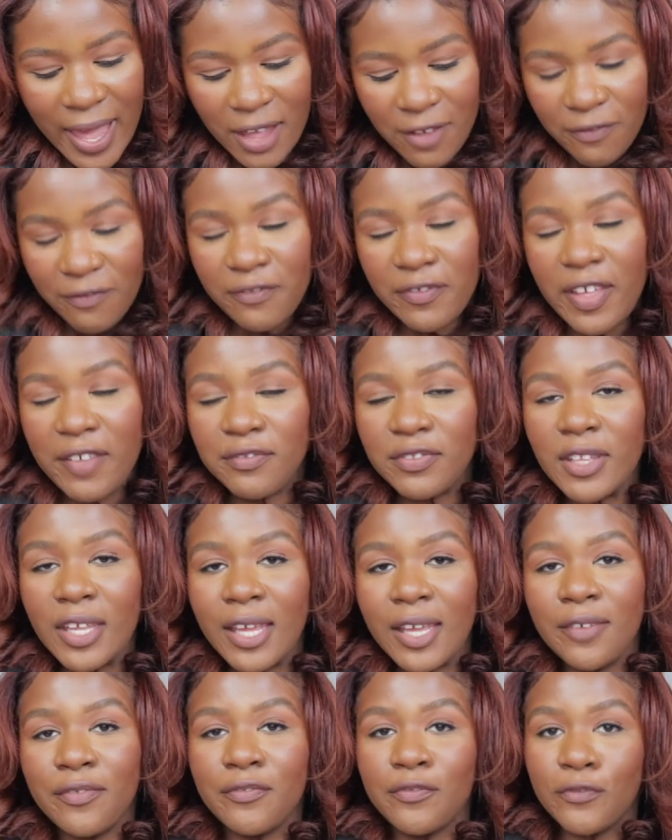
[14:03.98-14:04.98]
eight
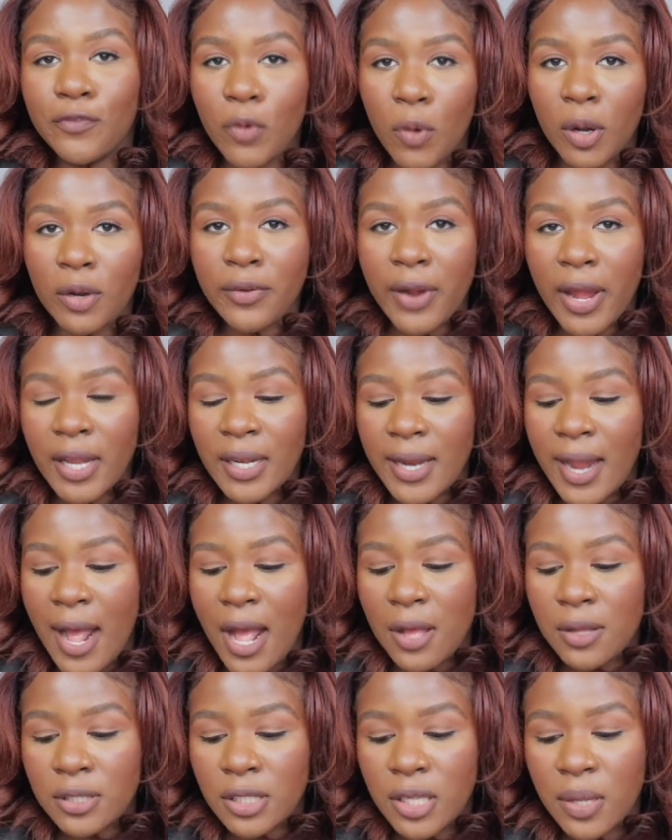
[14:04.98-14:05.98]
fifty-four right
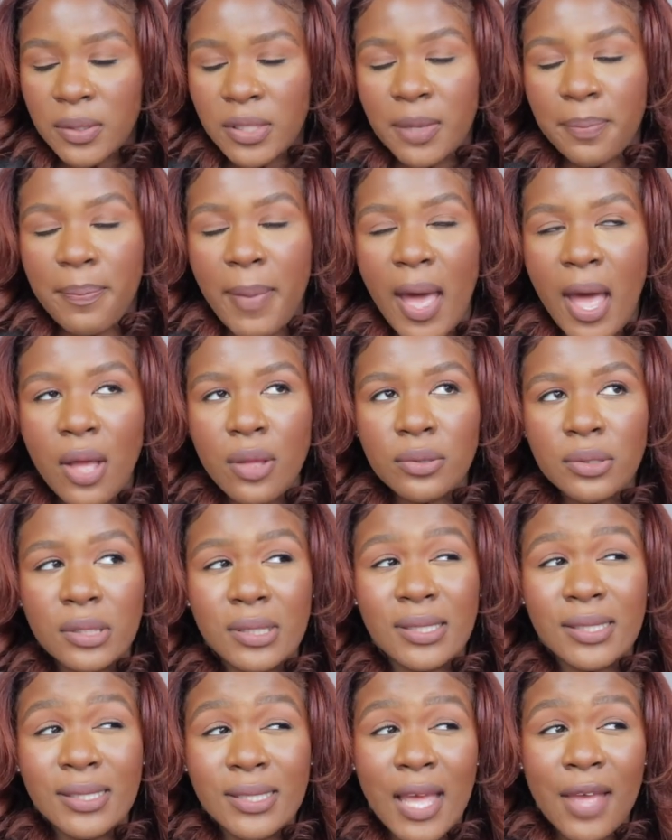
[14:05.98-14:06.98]
now, so it's about
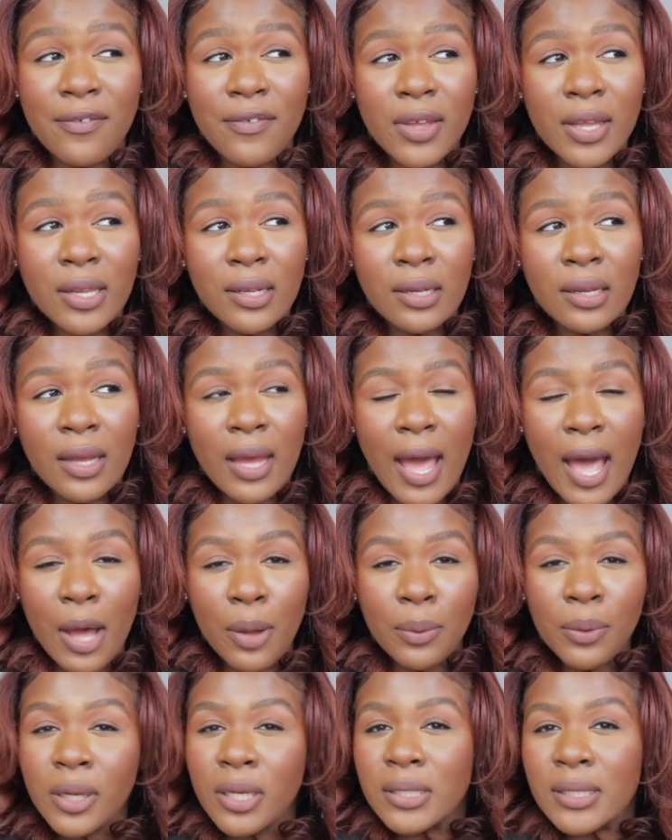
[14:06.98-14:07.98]
seven
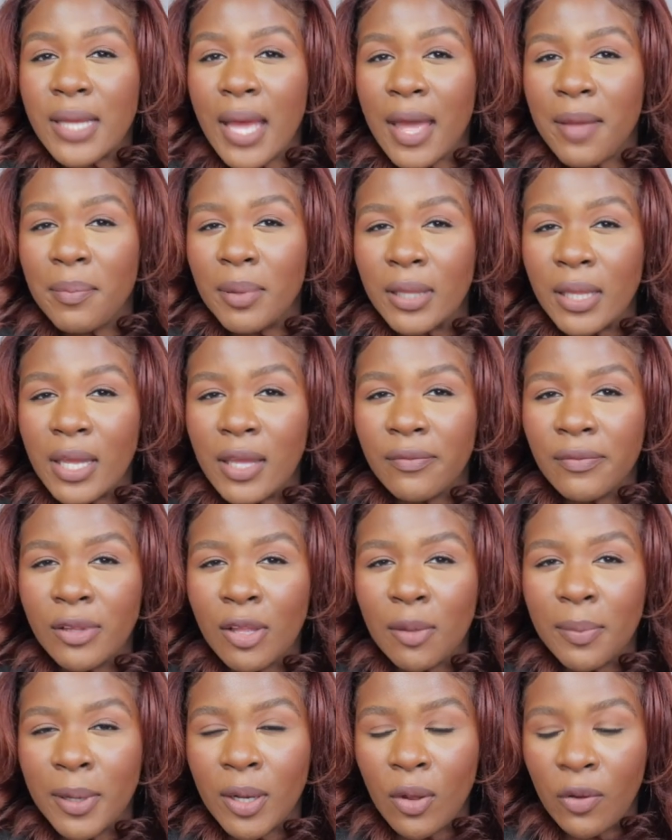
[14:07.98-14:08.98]
hours, I believe, a
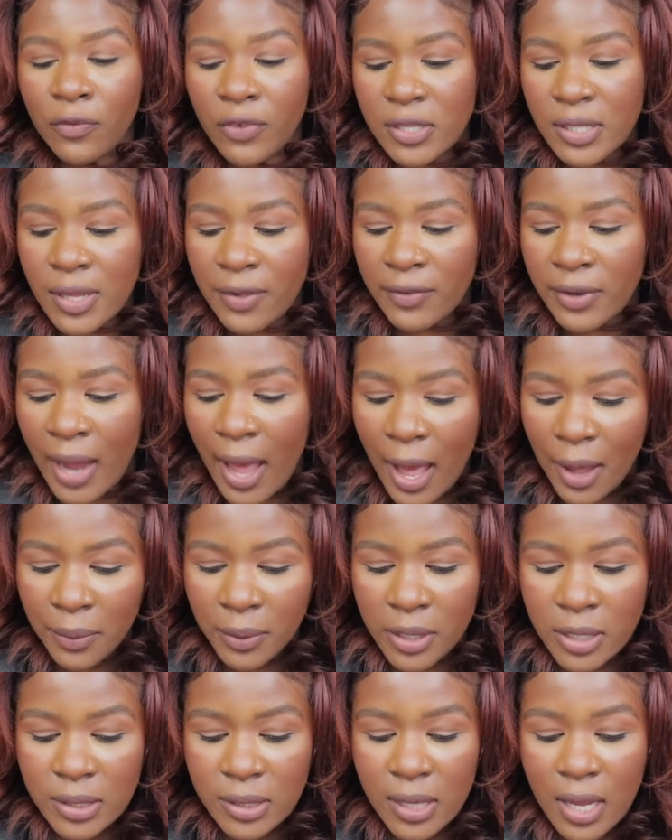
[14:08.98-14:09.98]
little bit over seven
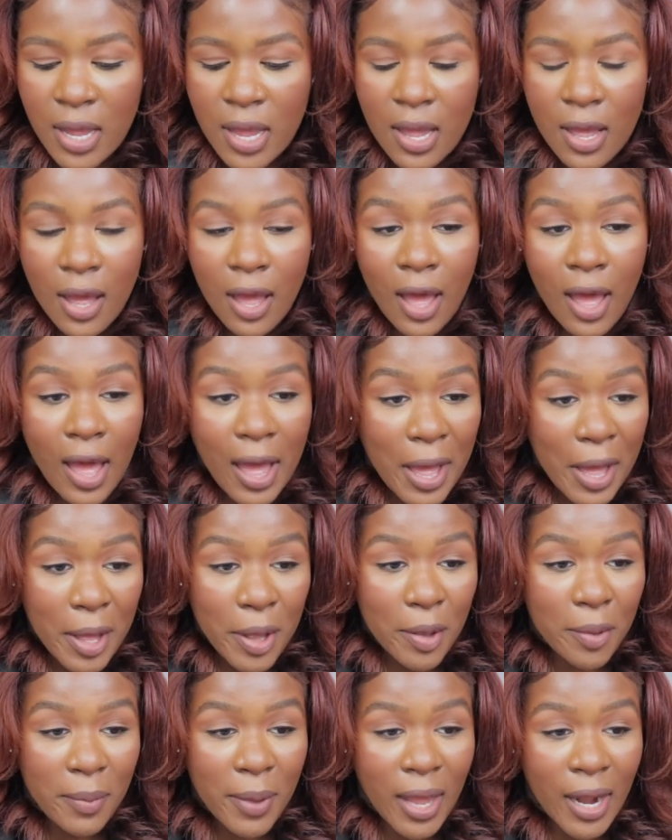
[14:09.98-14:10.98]
hours.
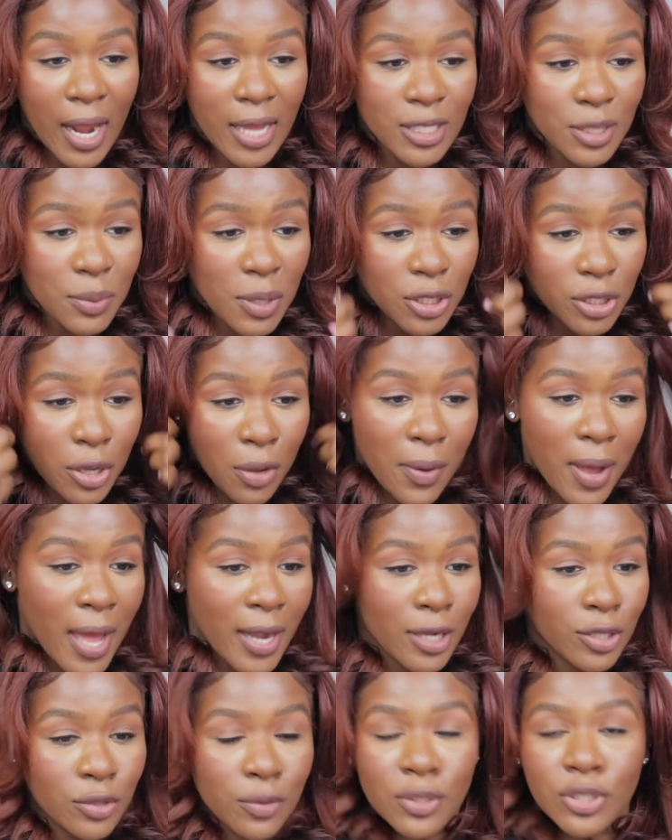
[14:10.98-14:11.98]
Um and I just want to go
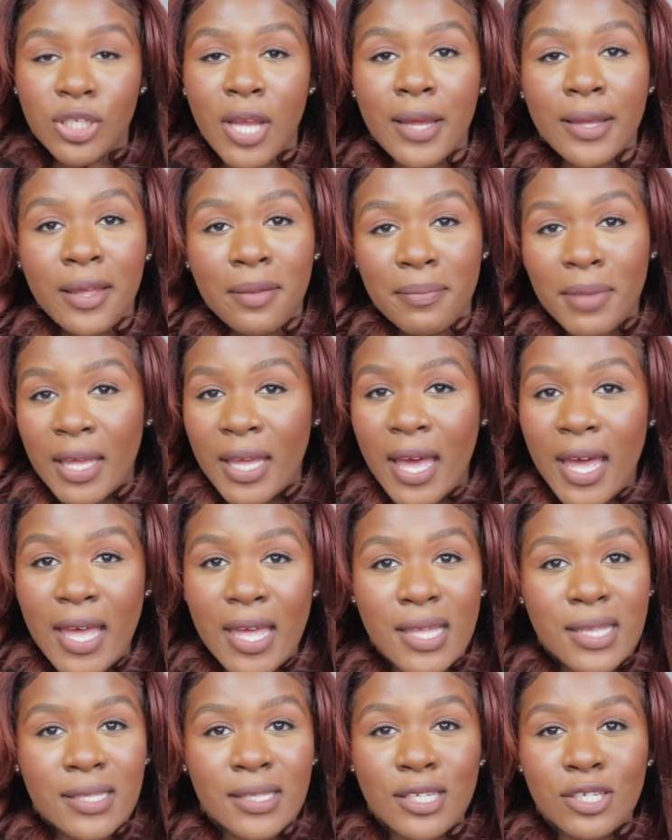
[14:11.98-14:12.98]
ahead and do a check-in,
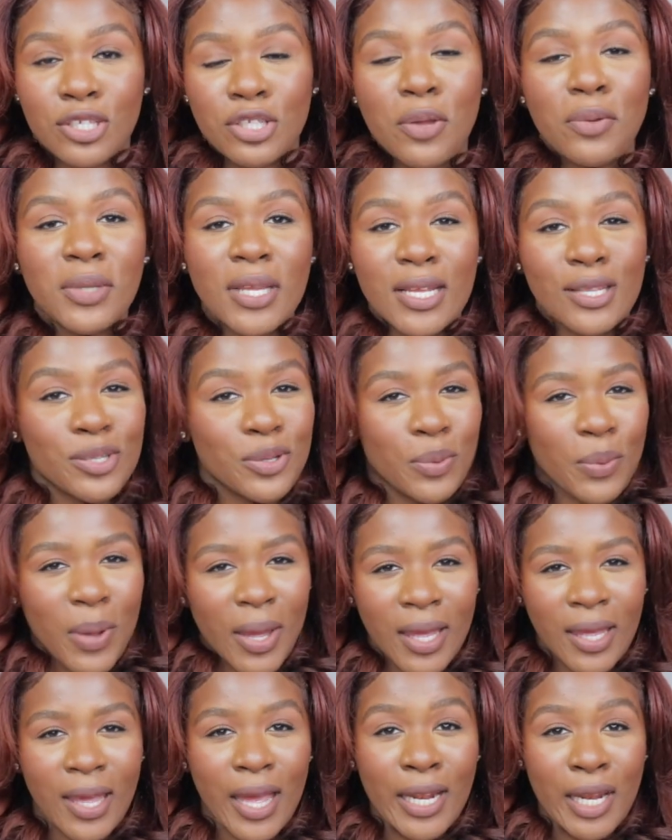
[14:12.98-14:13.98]
because there's no need to
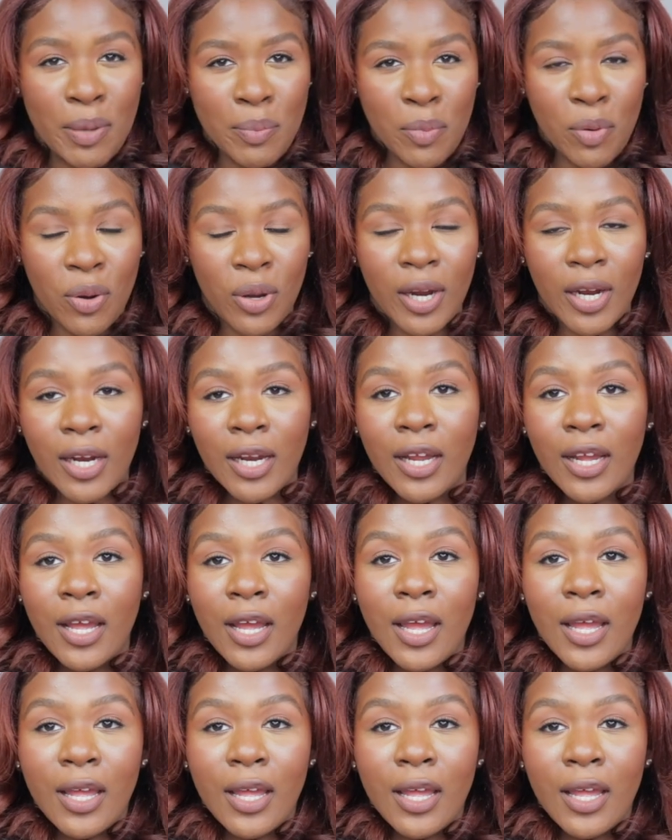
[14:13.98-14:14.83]
wait anymore.